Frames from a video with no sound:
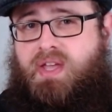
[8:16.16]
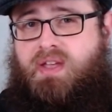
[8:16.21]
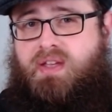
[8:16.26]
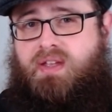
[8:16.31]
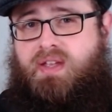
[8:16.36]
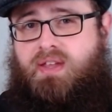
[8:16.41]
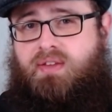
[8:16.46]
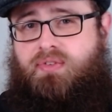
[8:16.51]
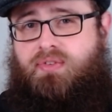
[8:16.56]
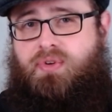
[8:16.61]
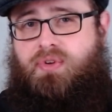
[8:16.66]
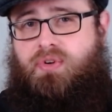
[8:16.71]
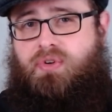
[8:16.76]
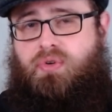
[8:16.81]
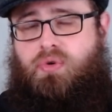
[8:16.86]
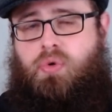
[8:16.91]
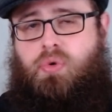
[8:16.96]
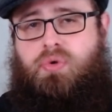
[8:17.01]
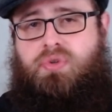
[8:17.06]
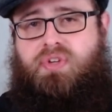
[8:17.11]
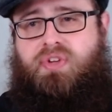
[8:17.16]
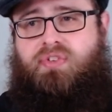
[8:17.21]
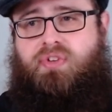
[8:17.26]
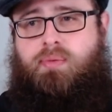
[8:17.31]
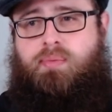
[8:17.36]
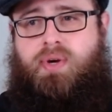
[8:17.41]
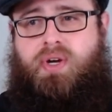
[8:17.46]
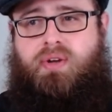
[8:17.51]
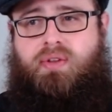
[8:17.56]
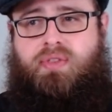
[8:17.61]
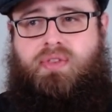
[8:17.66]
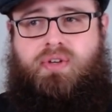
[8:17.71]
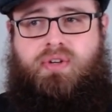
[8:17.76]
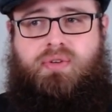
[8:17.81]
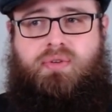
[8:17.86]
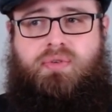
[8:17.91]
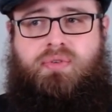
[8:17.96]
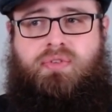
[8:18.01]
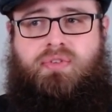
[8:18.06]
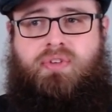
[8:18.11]
It's not all just about
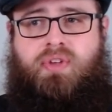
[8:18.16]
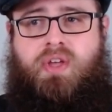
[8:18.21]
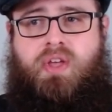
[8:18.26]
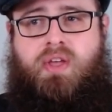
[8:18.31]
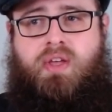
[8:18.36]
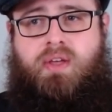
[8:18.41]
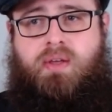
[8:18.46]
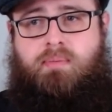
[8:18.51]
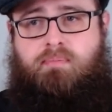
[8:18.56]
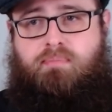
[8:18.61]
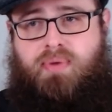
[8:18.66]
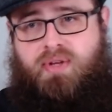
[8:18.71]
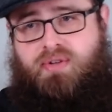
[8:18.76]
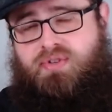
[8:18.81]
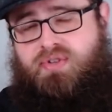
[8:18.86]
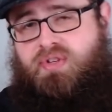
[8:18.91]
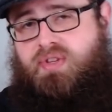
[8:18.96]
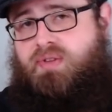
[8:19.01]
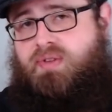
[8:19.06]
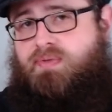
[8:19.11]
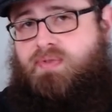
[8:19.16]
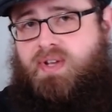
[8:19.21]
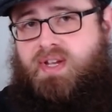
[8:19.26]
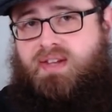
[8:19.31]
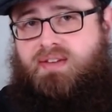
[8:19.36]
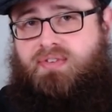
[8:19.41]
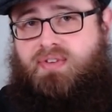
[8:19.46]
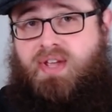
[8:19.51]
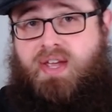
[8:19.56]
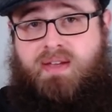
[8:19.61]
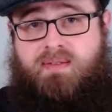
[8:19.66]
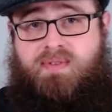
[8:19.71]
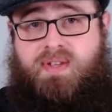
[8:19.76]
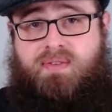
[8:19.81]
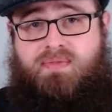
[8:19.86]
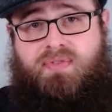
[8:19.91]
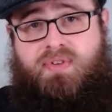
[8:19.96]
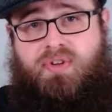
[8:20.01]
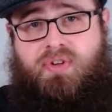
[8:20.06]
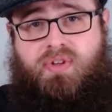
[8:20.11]
those punch-in-the-face heavy
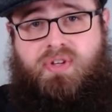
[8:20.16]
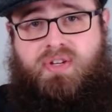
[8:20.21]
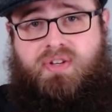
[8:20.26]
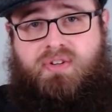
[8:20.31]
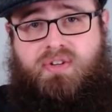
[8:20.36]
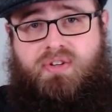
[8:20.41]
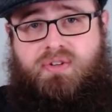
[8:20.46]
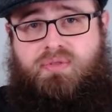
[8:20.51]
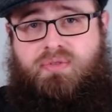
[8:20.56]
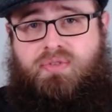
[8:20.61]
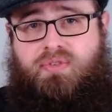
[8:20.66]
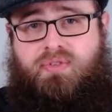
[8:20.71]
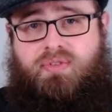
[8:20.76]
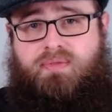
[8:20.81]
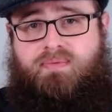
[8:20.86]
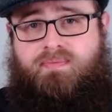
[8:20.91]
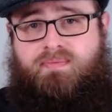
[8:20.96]
phenolic notes.